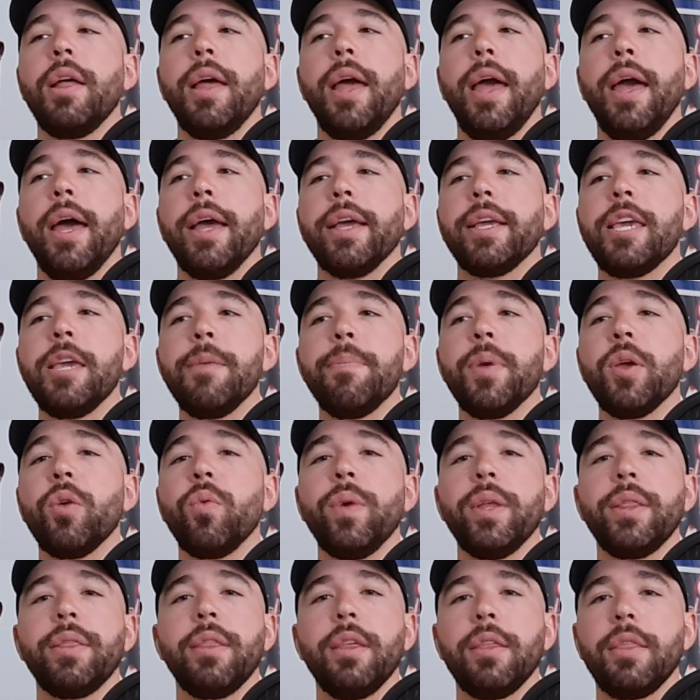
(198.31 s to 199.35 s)
Uh, keeping
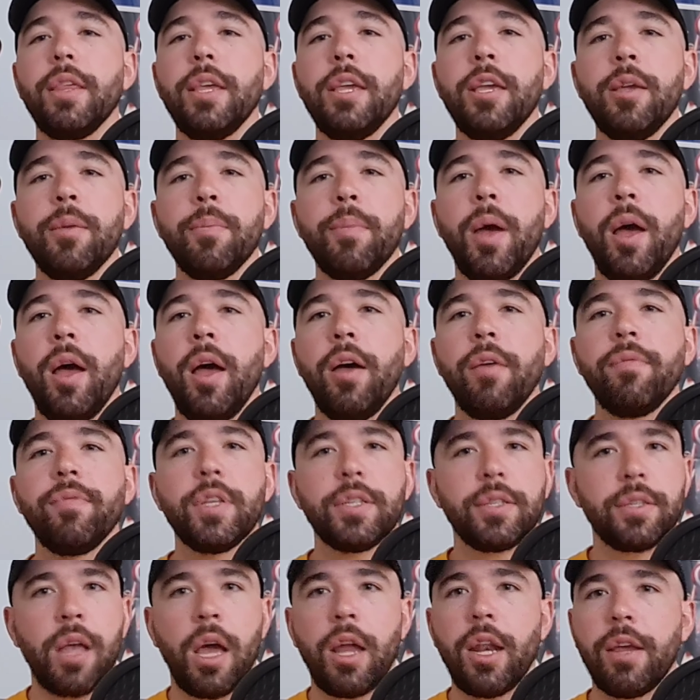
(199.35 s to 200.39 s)
with the theme of the
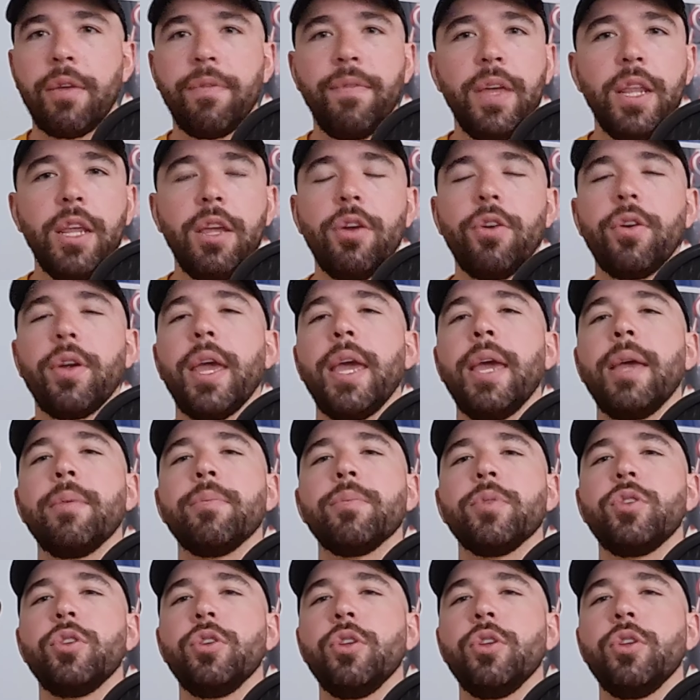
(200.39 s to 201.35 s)
Sonic video games,